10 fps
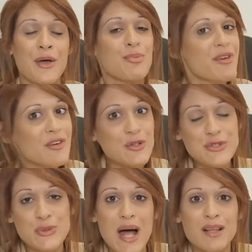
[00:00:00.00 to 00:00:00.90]
Previous
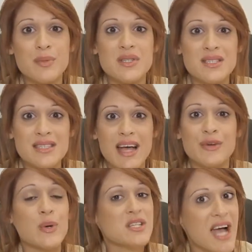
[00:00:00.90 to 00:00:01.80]
to Al Bustan
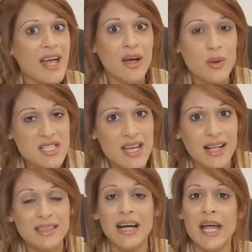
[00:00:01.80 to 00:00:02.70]
Rotana
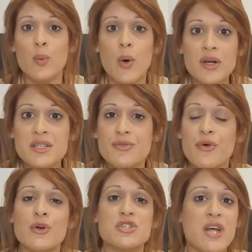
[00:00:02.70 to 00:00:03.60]
Hotel, I worked
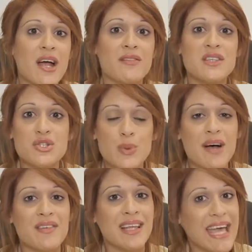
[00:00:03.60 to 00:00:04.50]
for Sharava
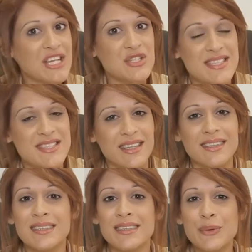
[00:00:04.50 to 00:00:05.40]
Travel Agency,
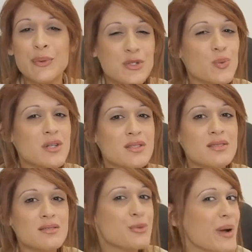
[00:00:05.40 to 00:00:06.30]
which was
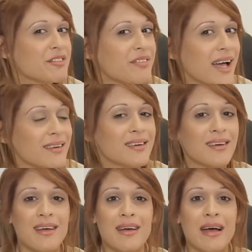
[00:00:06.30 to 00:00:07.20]
great fun.
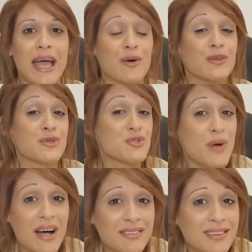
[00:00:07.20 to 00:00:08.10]
I got to
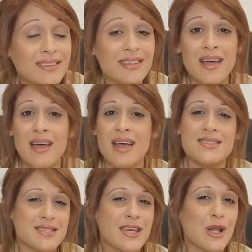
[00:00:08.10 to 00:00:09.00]
travel and
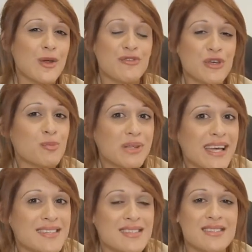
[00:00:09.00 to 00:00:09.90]
see a lot of new
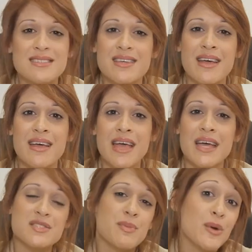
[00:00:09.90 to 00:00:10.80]
places,
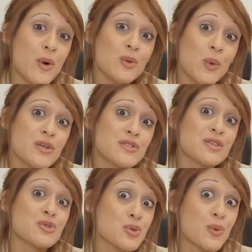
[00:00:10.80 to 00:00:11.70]
as my role was a
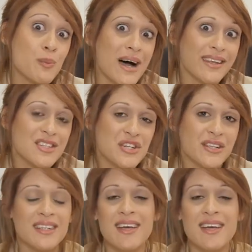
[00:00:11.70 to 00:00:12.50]
tour manager.